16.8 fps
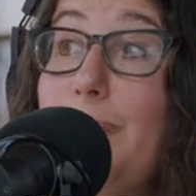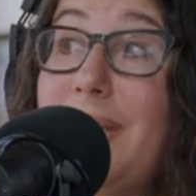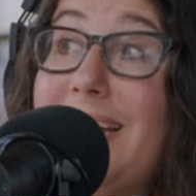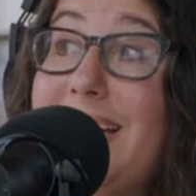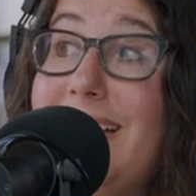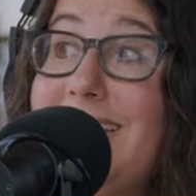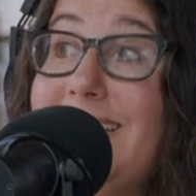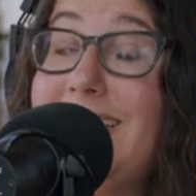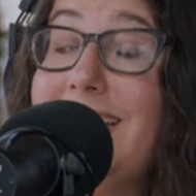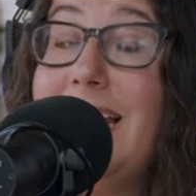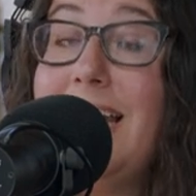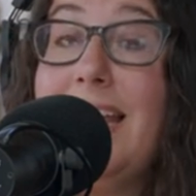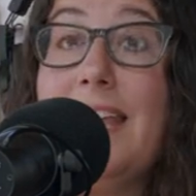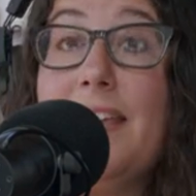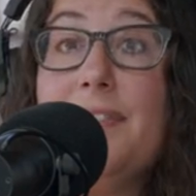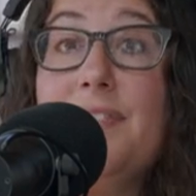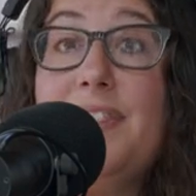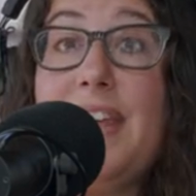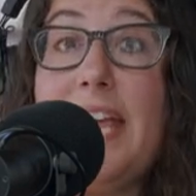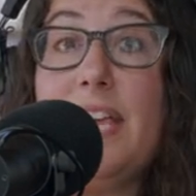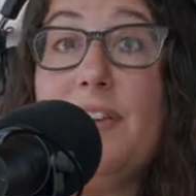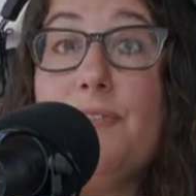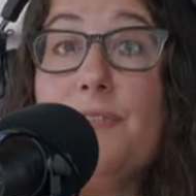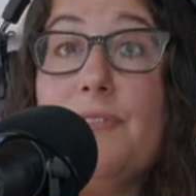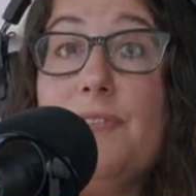because
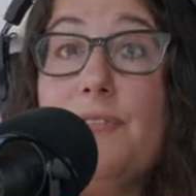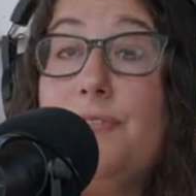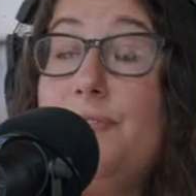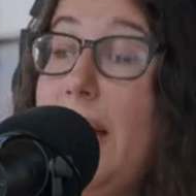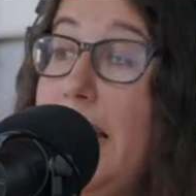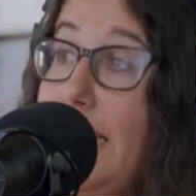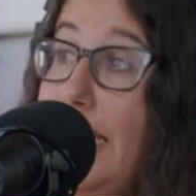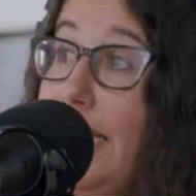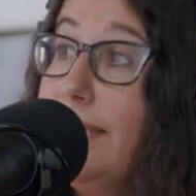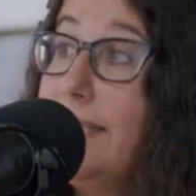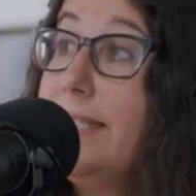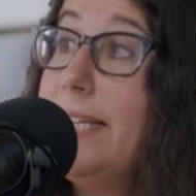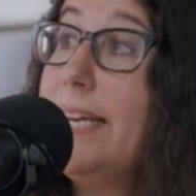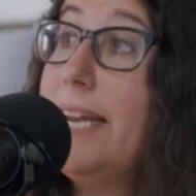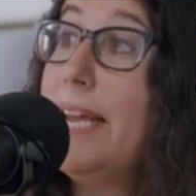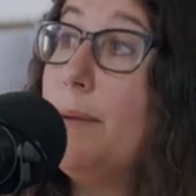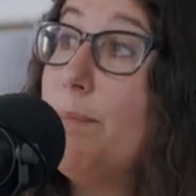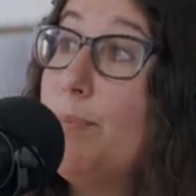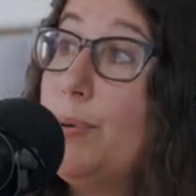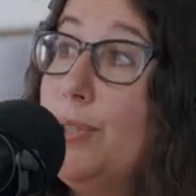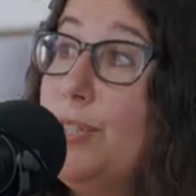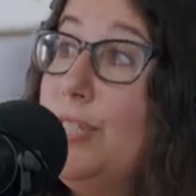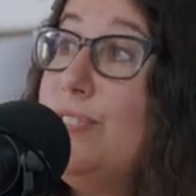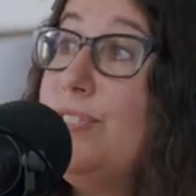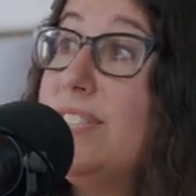they financed it and
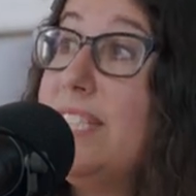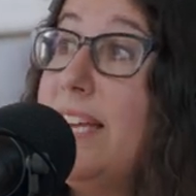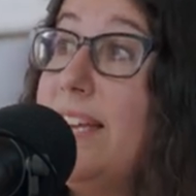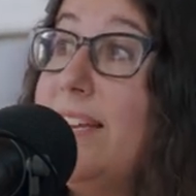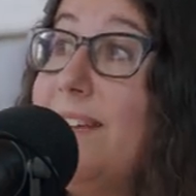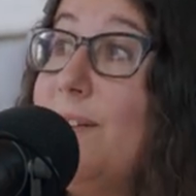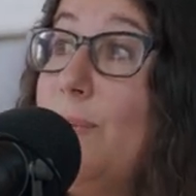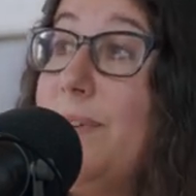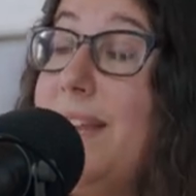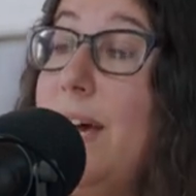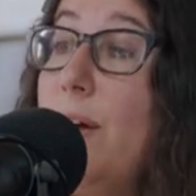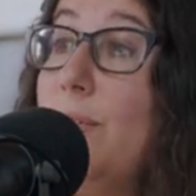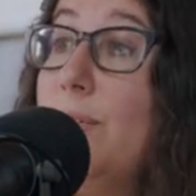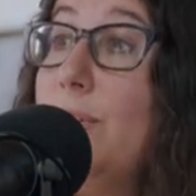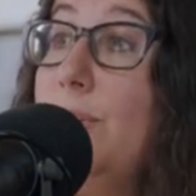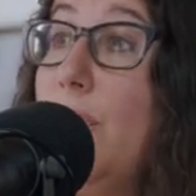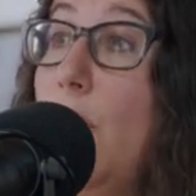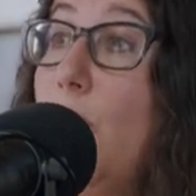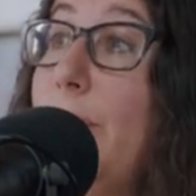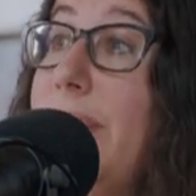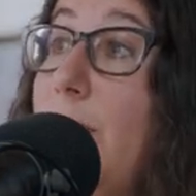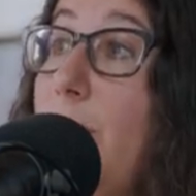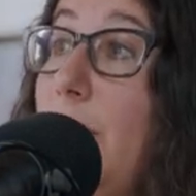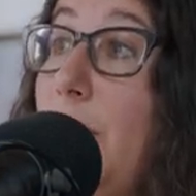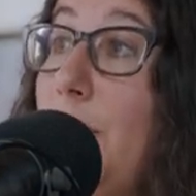produced it without
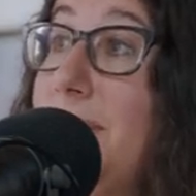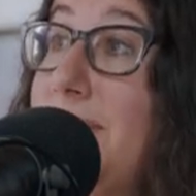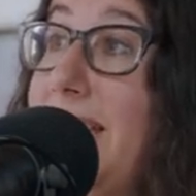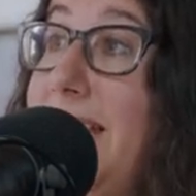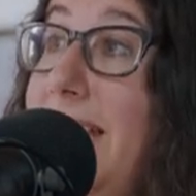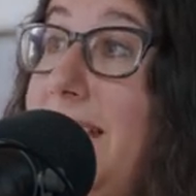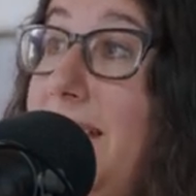knowing where it was going to